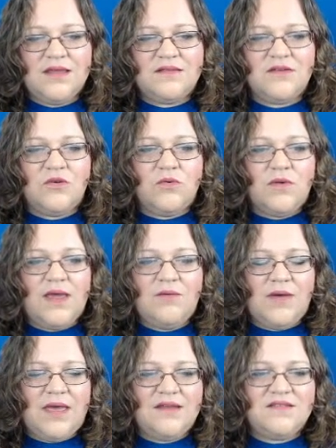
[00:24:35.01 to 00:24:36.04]
is a great
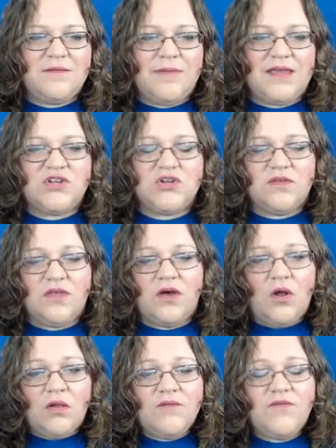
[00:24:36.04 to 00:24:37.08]
way to make sure that
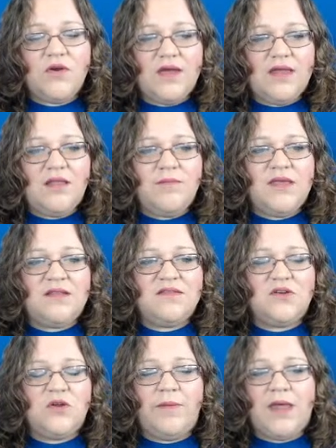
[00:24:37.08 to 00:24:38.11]
all of your elements,
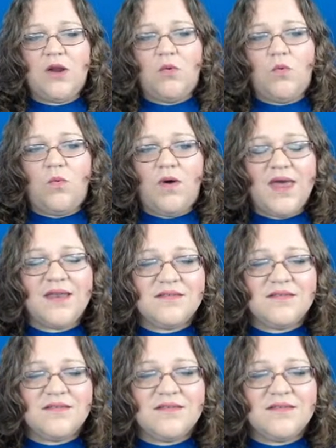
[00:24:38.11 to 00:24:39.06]
no matter what